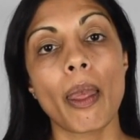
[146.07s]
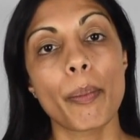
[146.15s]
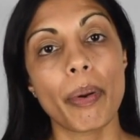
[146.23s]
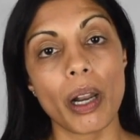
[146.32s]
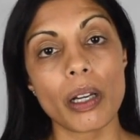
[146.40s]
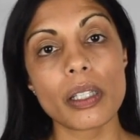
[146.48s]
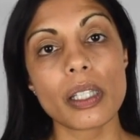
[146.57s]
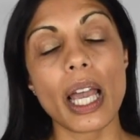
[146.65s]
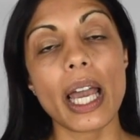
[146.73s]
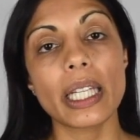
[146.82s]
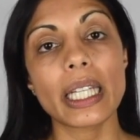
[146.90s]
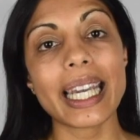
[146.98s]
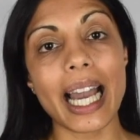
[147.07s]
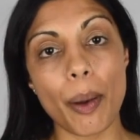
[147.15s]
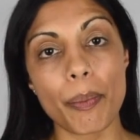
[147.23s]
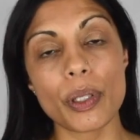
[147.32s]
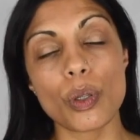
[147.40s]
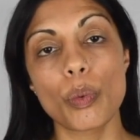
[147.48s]
plus any
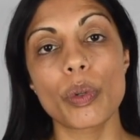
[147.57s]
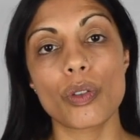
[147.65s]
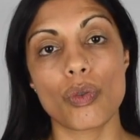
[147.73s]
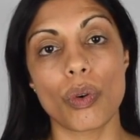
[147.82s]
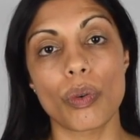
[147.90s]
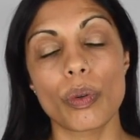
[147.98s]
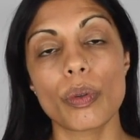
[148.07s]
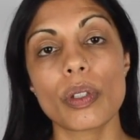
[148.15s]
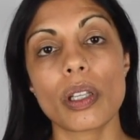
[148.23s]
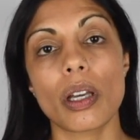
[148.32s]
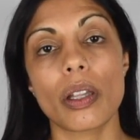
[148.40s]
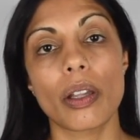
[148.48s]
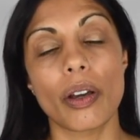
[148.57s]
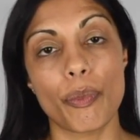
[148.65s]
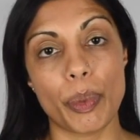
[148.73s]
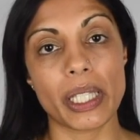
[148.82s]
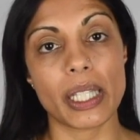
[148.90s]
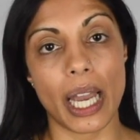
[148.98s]
capital withdrawals that have
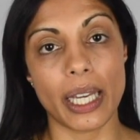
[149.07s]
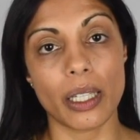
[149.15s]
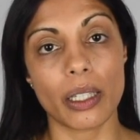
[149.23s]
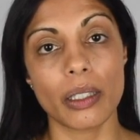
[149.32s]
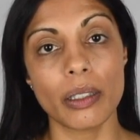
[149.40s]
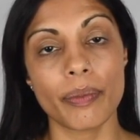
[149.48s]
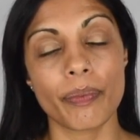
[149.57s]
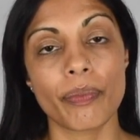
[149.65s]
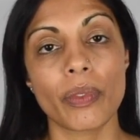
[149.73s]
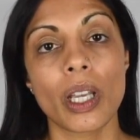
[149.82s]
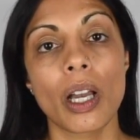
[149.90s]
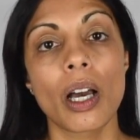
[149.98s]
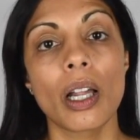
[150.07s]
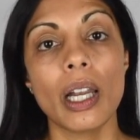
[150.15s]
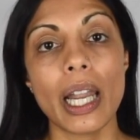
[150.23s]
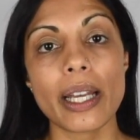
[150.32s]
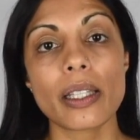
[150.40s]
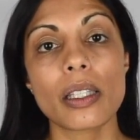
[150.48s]
been taken,
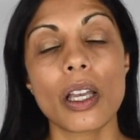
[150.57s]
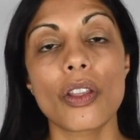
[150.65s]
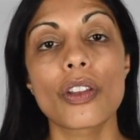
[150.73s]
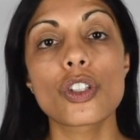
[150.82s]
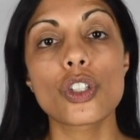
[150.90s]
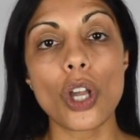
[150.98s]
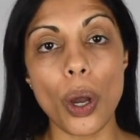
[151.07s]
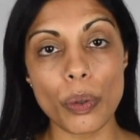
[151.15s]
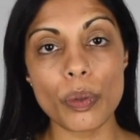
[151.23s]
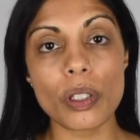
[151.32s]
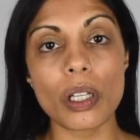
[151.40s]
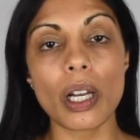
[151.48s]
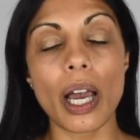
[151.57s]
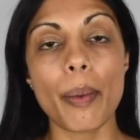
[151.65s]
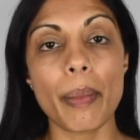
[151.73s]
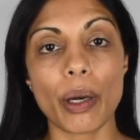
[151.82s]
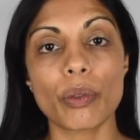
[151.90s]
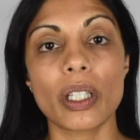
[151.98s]
less the total
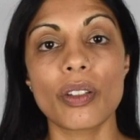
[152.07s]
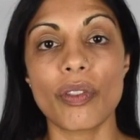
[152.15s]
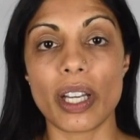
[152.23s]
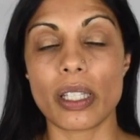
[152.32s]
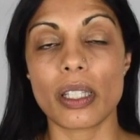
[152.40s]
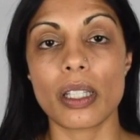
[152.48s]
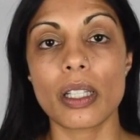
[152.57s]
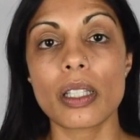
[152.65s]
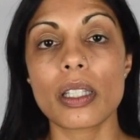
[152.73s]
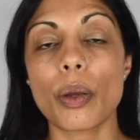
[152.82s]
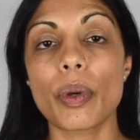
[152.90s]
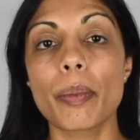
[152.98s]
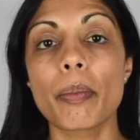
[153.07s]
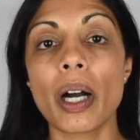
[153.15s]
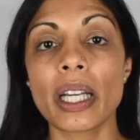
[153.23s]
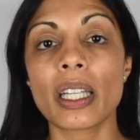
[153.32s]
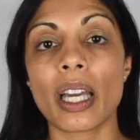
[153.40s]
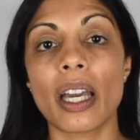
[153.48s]
amount invested. So in
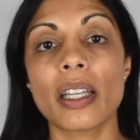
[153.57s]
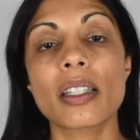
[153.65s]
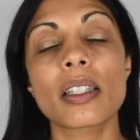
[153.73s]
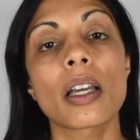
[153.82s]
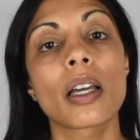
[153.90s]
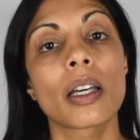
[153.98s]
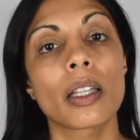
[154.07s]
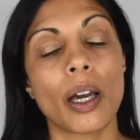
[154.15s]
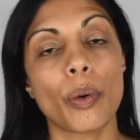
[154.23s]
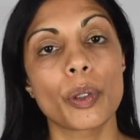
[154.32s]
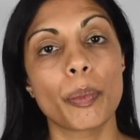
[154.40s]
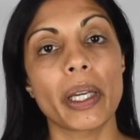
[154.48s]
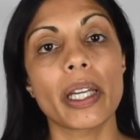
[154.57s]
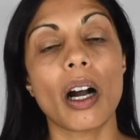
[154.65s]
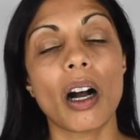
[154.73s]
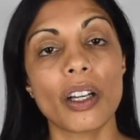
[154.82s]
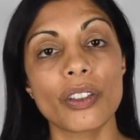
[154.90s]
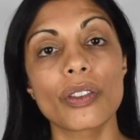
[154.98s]
my case, that would be
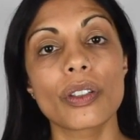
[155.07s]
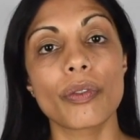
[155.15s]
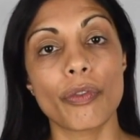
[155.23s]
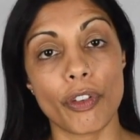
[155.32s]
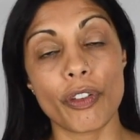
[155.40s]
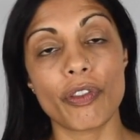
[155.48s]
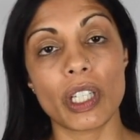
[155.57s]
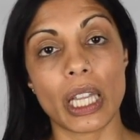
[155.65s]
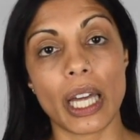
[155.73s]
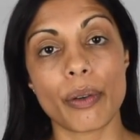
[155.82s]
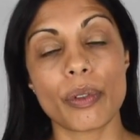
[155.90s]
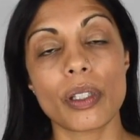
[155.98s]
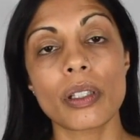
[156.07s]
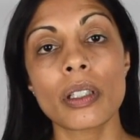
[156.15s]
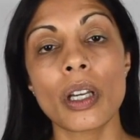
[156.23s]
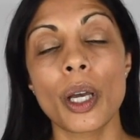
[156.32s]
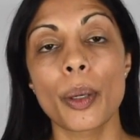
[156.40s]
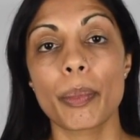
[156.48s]
150,000,
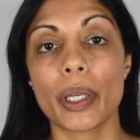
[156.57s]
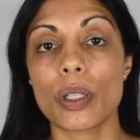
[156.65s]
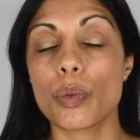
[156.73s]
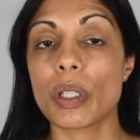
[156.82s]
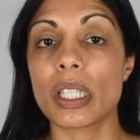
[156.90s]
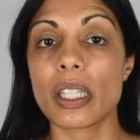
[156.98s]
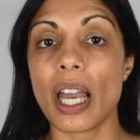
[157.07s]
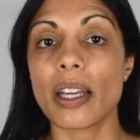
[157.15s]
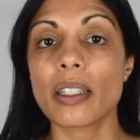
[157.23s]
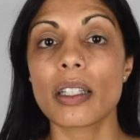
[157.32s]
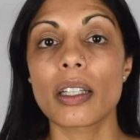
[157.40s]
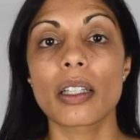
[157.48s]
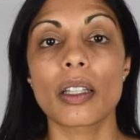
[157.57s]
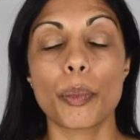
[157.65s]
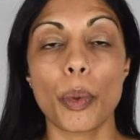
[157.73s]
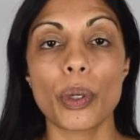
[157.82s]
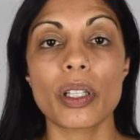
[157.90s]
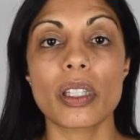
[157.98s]
because we said that the
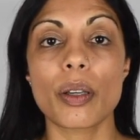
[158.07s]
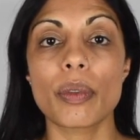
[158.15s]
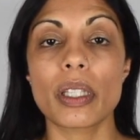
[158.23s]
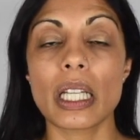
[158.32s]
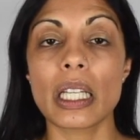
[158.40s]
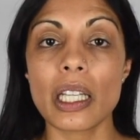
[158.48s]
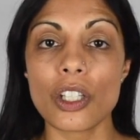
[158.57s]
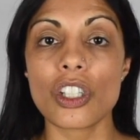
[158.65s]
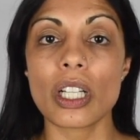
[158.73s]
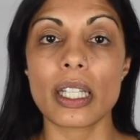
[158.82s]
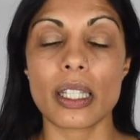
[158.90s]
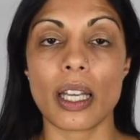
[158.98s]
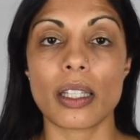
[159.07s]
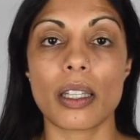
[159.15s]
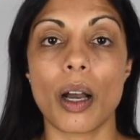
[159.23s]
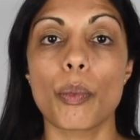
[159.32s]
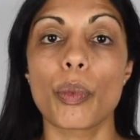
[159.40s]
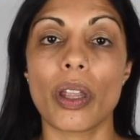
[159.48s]
policy was initially set
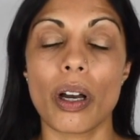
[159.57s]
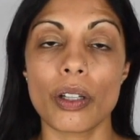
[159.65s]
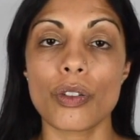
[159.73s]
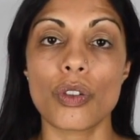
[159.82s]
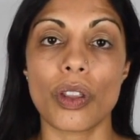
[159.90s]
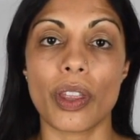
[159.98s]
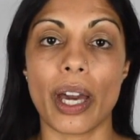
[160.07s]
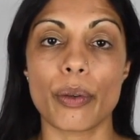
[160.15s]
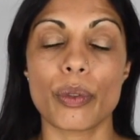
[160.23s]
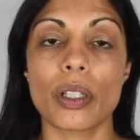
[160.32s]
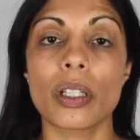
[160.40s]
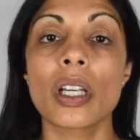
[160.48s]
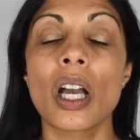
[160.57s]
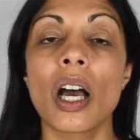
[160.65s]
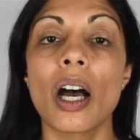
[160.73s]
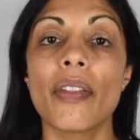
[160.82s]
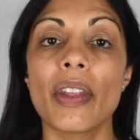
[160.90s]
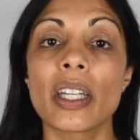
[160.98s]
up with 100,000
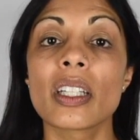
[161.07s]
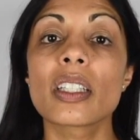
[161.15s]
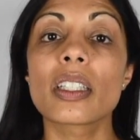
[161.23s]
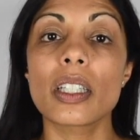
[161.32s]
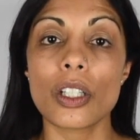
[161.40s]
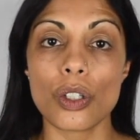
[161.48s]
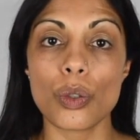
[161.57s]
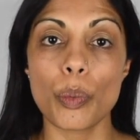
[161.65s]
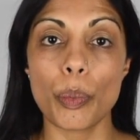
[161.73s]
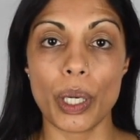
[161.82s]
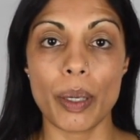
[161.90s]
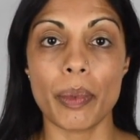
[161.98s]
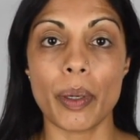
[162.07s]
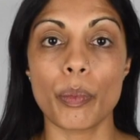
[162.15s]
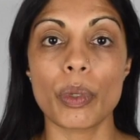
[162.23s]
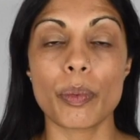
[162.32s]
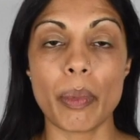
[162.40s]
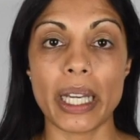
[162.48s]
and then an additional premium
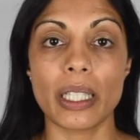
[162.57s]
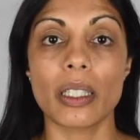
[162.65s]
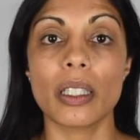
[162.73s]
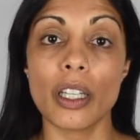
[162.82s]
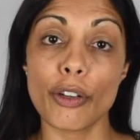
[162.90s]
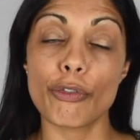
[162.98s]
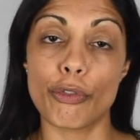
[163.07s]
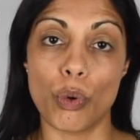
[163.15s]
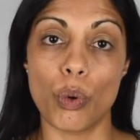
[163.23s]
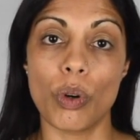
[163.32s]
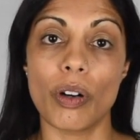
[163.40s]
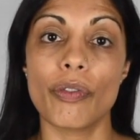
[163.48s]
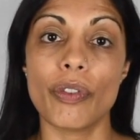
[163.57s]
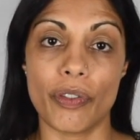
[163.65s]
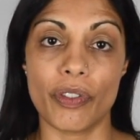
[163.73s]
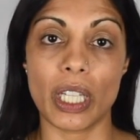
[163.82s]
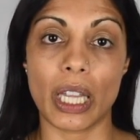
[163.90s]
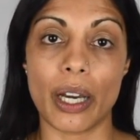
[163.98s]
was made in year 4 of
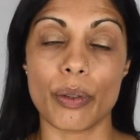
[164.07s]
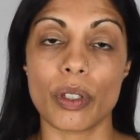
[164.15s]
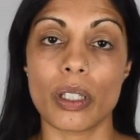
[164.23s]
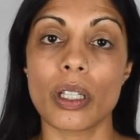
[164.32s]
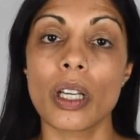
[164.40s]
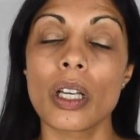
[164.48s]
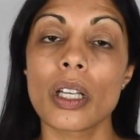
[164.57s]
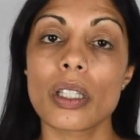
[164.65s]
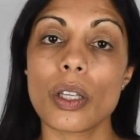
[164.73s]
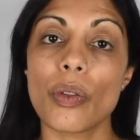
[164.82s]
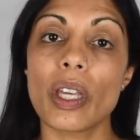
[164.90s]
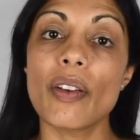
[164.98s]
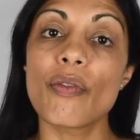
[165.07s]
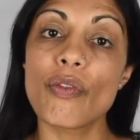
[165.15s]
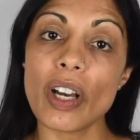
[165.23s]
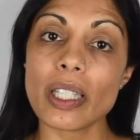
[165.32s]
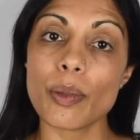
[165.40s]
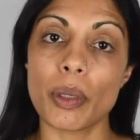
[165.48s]
50,000. So the
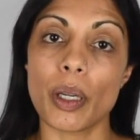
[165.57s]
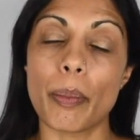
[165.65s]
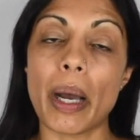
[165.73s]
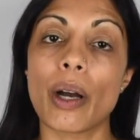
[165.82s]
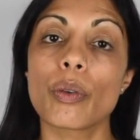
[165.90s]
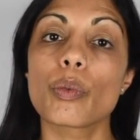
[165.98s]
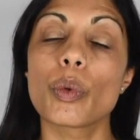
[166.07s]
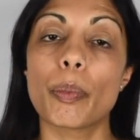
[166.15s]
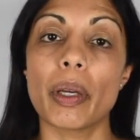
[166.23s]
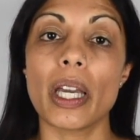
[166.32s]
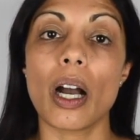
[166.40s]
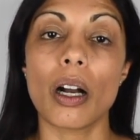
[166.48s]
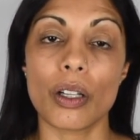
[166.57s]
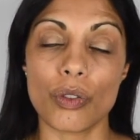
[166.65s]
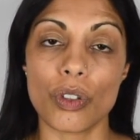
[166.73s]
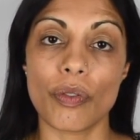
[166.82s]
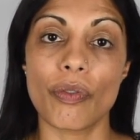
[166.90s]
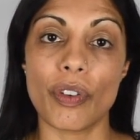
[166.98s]
investment amount would be
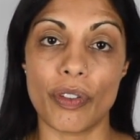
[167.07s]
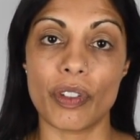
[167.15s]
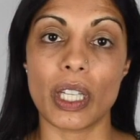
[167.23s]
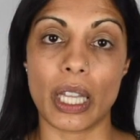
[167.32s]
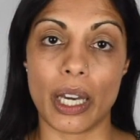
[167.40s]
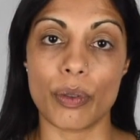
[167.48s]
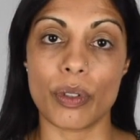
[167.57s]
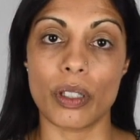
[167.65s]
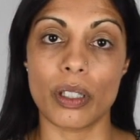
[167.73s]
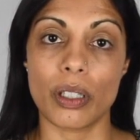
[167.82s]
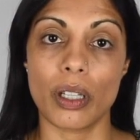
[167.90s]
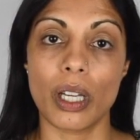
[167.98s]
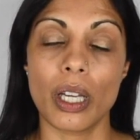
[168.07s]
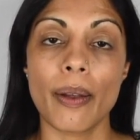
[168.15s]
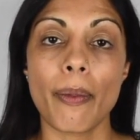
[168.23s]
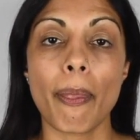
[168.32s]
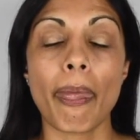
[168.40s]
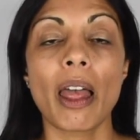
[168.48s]
150,000.
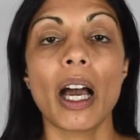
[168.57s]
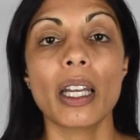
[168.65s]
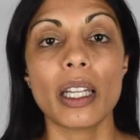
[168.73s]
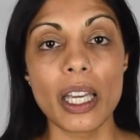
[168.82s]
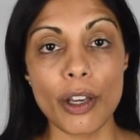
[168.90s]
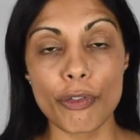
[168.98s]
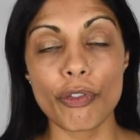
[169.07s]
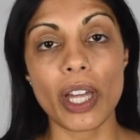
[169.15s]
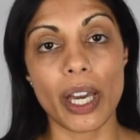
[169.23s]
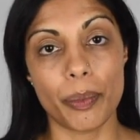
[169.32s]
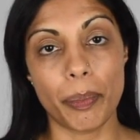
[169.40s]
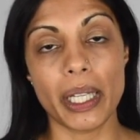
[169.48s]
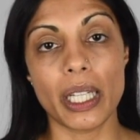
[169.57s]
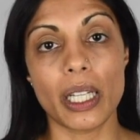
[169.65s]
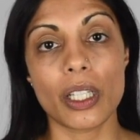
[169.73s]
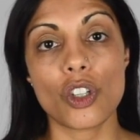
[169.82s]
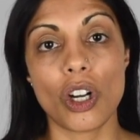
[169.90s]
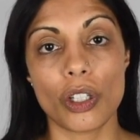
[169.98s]
And if there had been
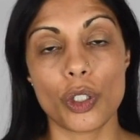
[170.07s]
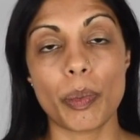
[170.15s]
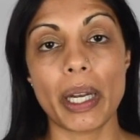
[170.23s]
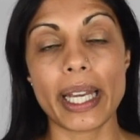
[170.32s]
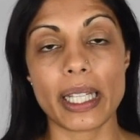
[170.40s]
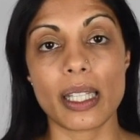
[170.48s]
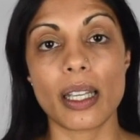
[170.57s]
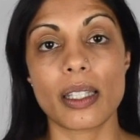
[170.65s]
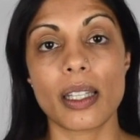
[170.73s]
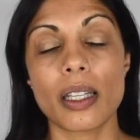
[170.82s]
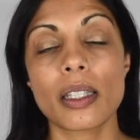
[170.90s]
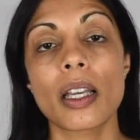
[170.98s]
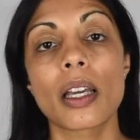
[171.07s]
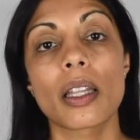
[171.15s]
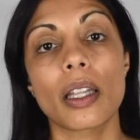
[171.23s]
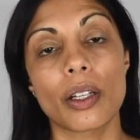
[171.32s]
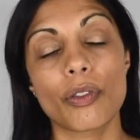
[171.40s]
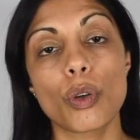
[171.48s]
any chargeable excesses,
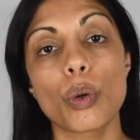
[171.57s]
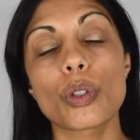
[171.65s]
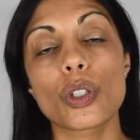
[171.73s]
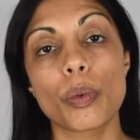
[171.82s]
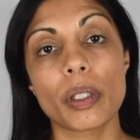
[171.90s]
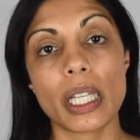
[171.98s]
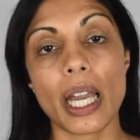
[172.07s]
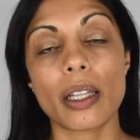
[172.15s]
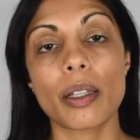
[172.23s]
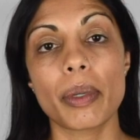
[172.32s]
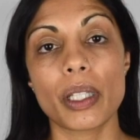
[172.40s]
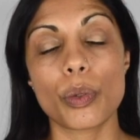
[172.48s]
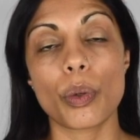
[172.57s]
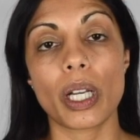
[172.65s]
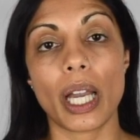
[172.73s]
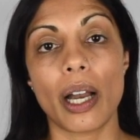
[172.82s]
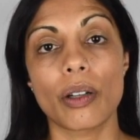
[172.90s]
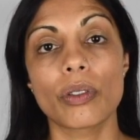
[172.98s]
then of course you would take them into
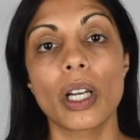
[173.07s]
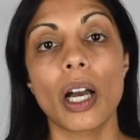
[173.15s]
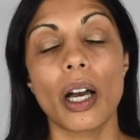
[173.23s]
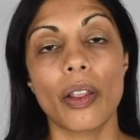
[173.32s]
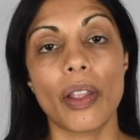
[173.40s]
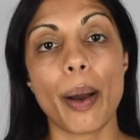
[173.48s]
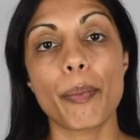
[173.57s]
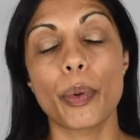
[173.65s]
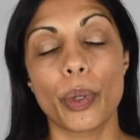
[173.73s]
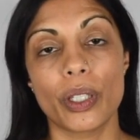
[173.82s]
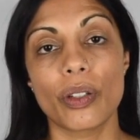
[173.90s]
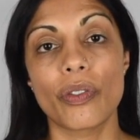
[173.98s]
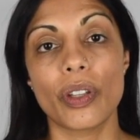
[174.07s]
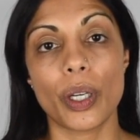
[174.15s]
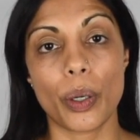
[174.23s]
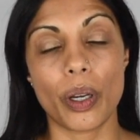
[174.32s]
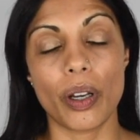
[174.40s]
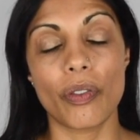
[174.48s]
account at that point of
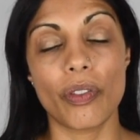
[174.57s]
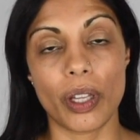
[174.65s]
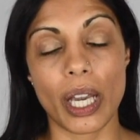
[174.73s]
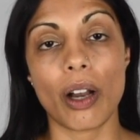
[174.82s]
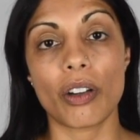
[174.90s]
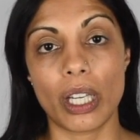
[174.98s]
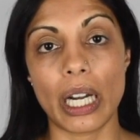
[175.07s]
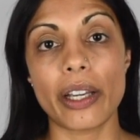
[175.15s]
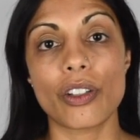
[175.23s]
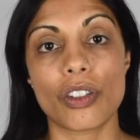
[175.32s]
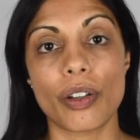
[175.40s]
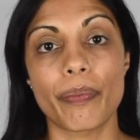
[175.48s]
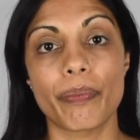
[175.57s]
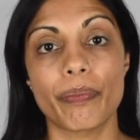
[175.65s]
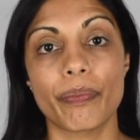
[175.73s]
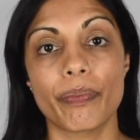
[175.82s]
the calculation.